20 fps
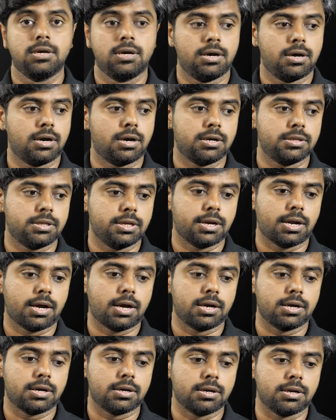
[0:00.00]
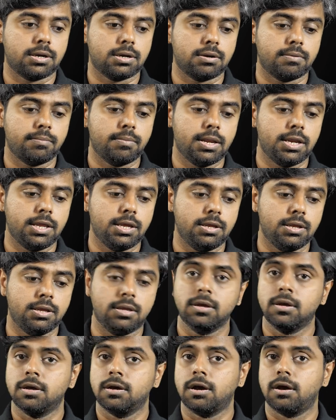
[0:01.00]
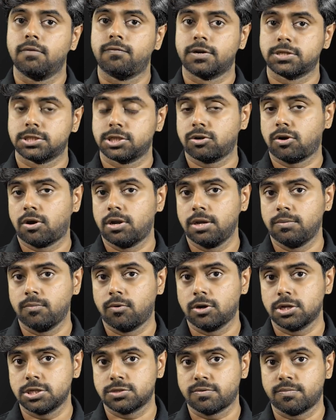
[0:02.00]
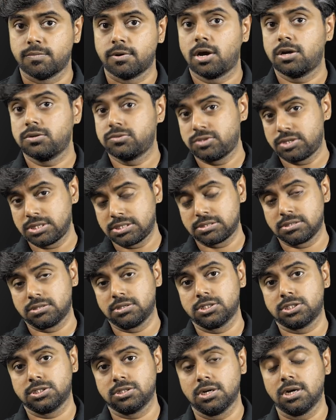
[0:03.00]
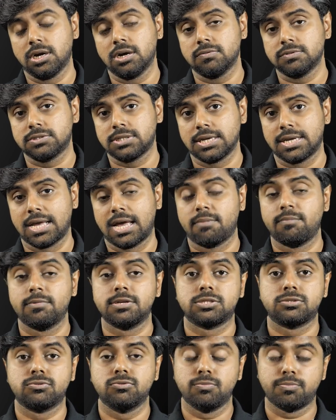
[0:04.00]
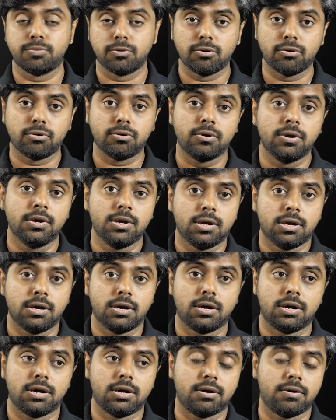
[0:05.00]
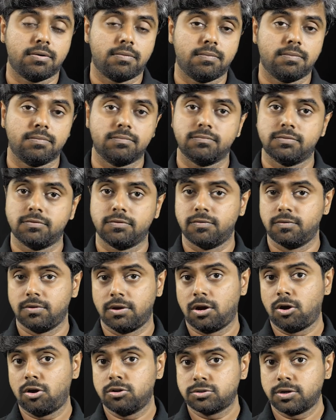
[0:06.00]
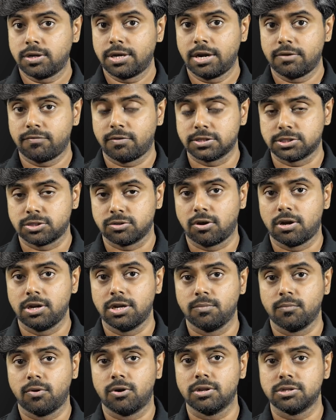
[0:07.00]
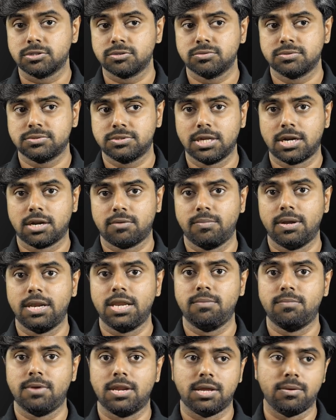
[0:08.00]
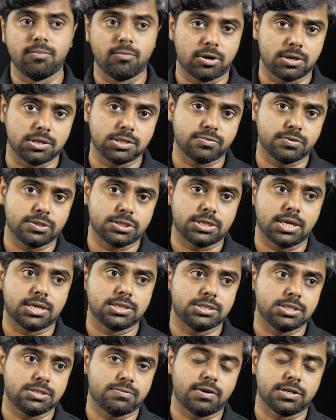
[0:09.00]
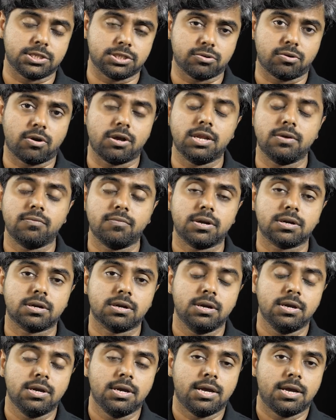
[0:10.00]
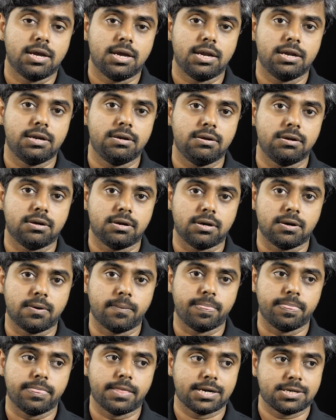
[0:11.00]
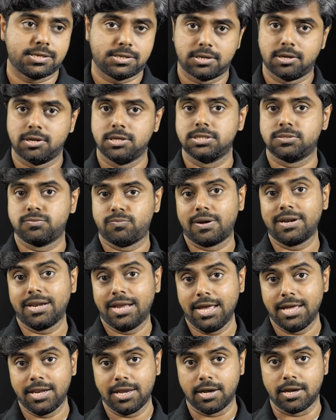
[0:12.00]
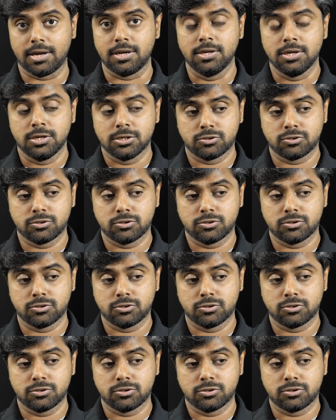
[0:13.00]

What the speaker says: There are many function calling models from NOS Research, which is like Hermes 2 Pro, also a great function calling model. So there are many models which does this function calling work, and that is one area.